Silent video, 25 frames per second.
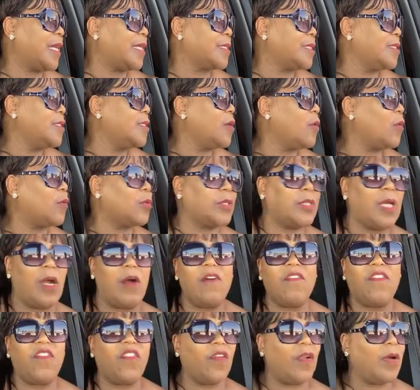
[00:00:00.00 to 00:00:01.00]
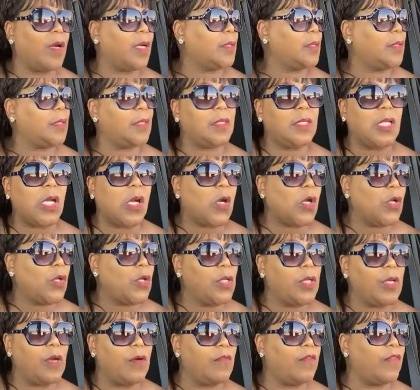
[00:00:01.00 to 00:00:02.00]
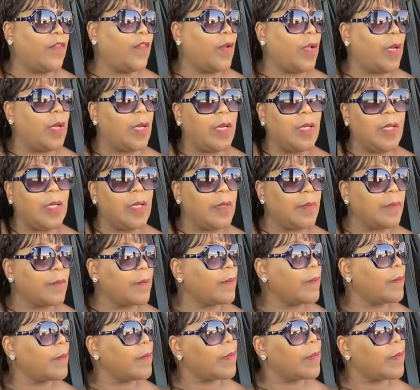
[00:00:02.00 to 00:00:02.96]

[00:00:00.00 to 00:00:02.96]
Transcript: That's, no, you know, don't like, flaunt it. No, you don't flaunt it.